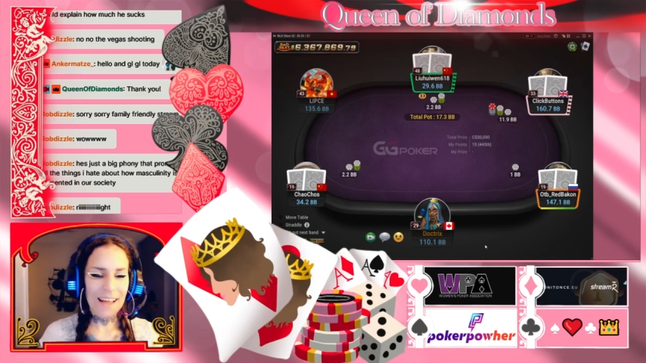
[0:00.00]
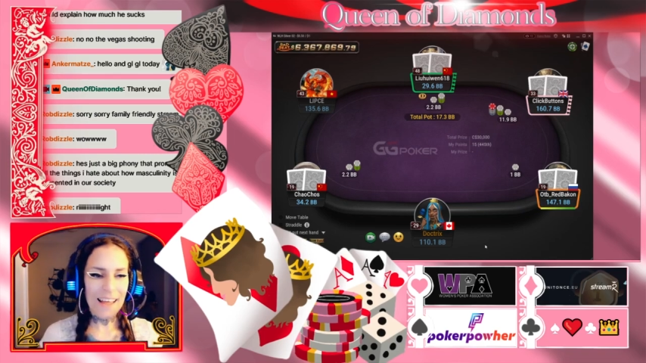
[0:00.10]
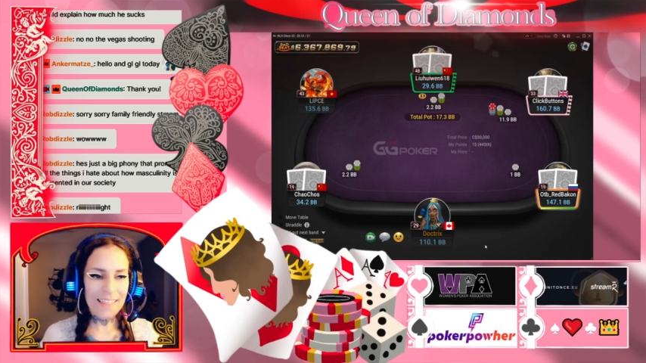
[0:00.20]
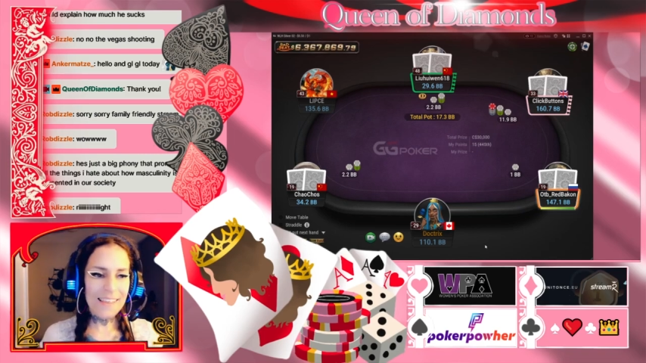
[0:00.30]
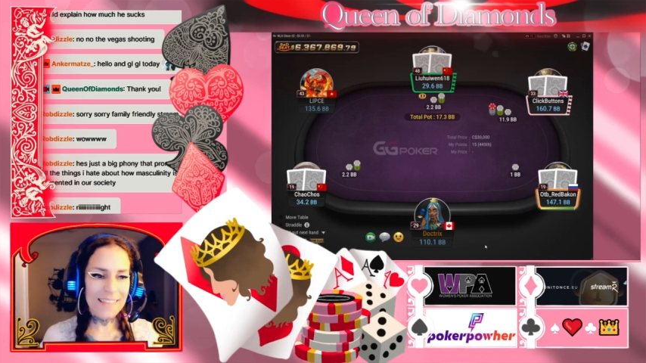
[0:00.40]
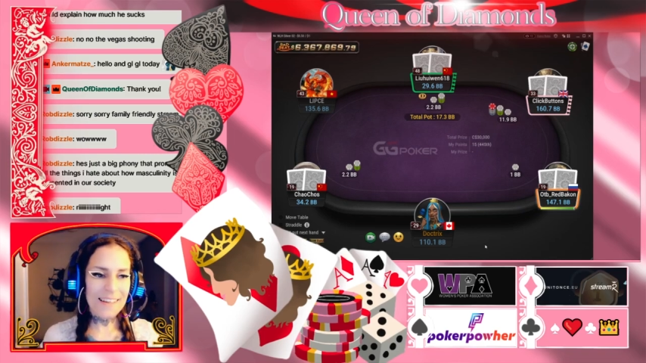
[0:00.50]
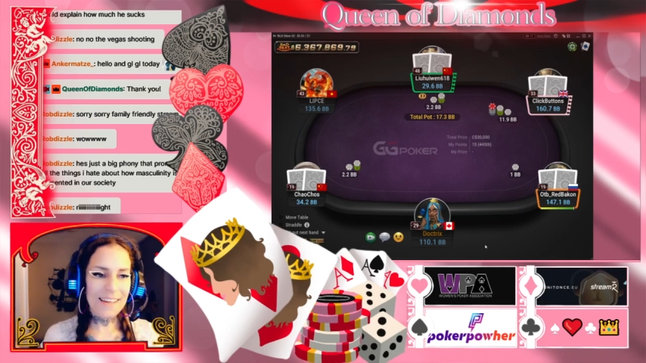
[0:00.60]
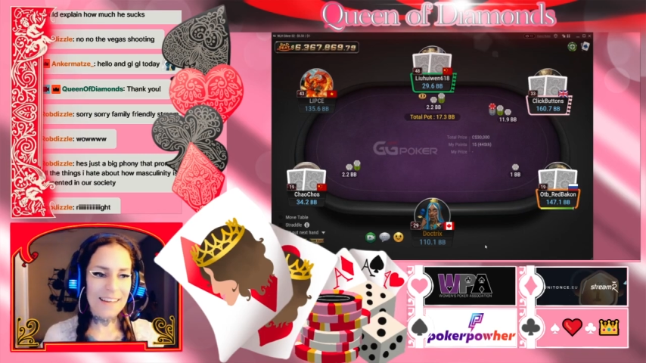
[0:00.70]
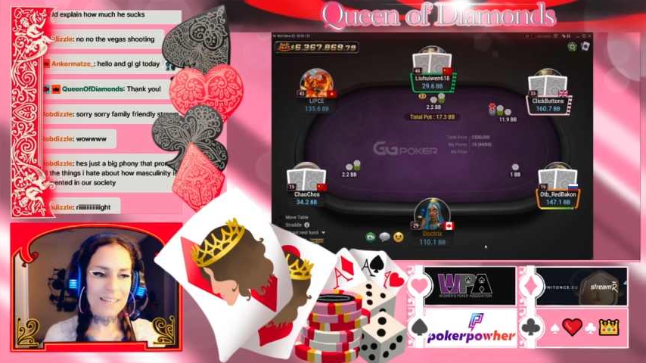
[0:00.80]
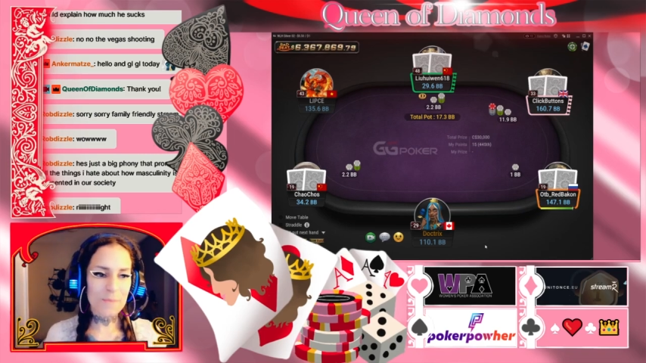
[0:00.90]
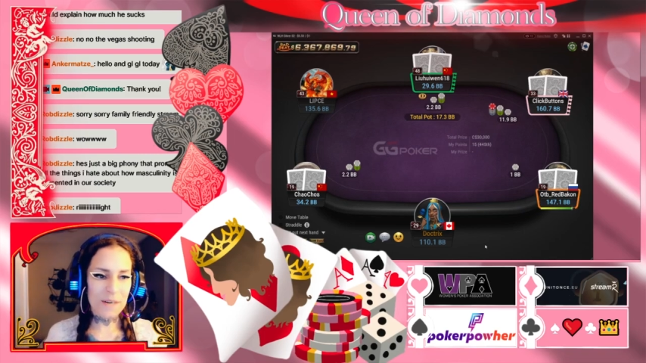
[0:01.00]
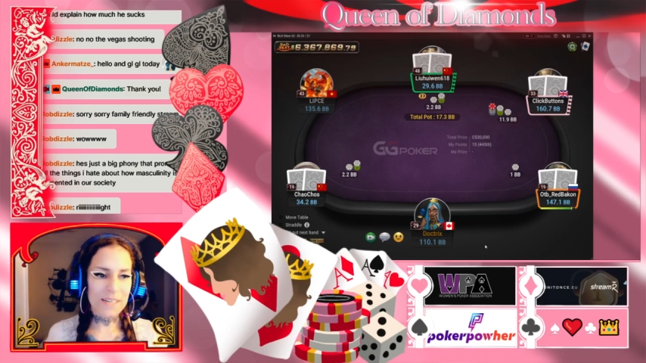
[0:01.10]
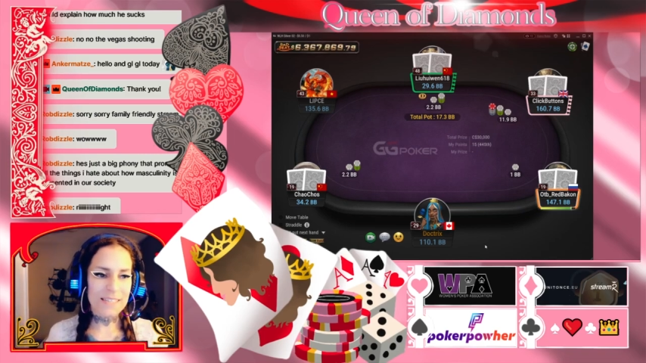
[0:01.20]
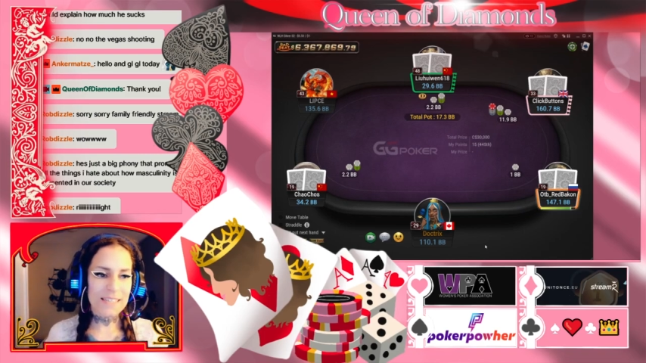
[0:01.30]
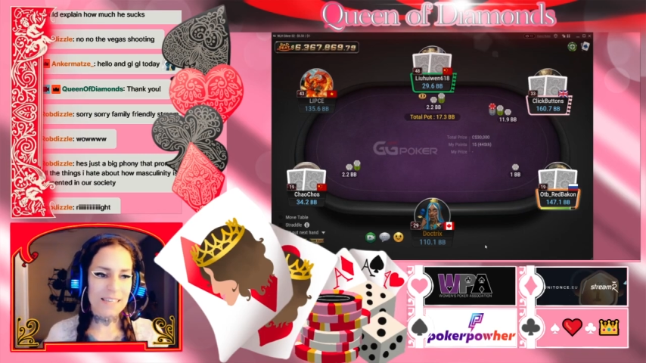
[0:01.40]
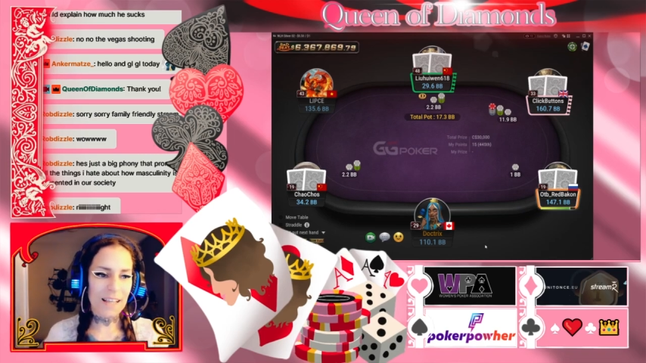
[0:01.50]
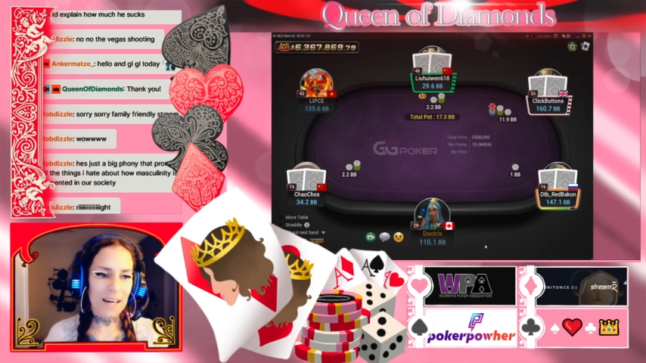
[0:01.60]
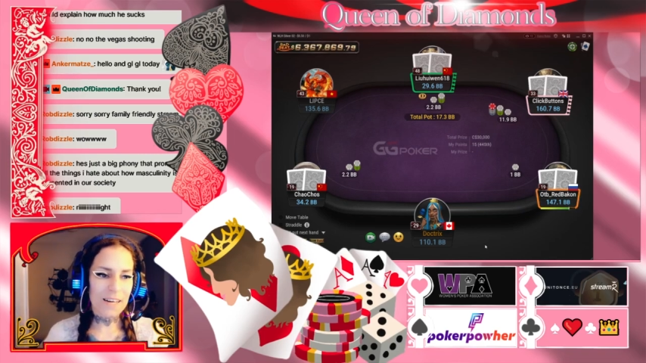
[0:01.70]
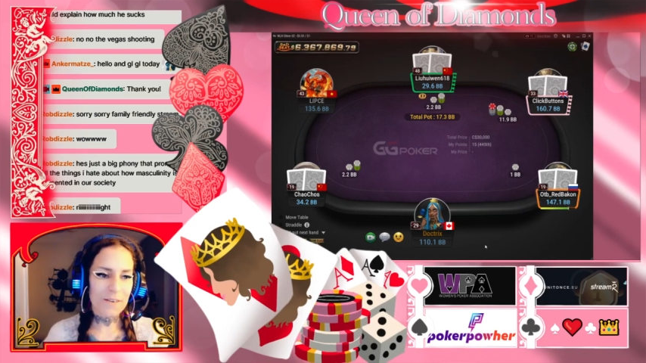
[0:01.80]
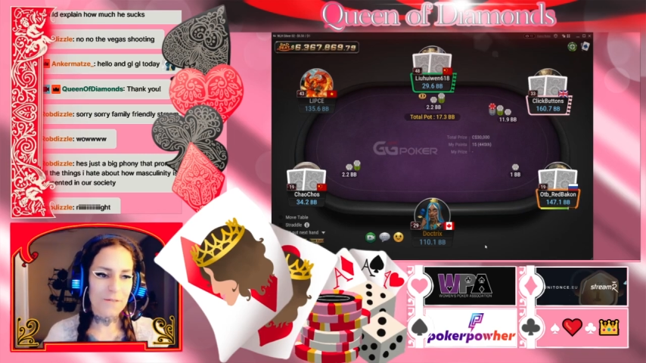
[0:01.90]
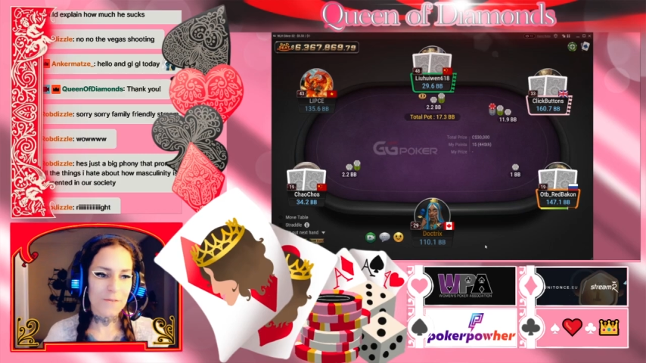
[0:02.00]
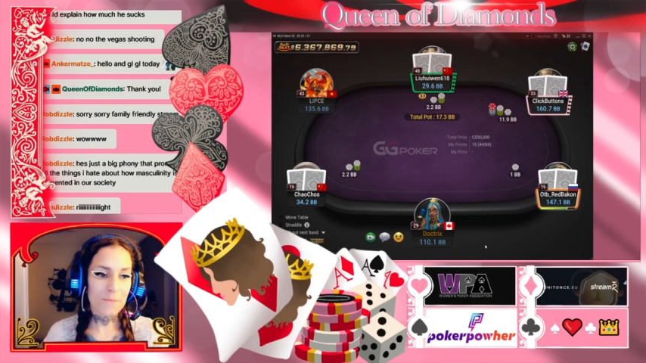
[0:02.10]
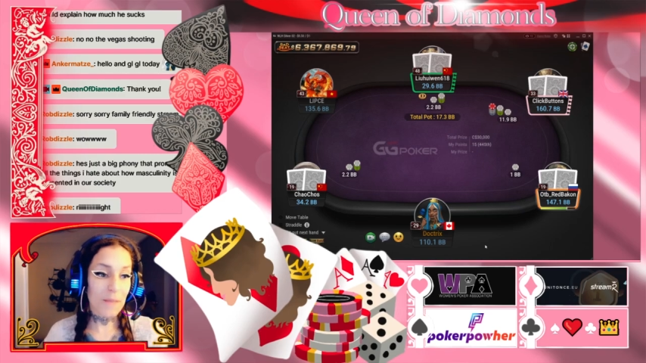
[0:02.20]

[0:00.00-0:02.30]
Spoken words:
I think that he experiences a lot of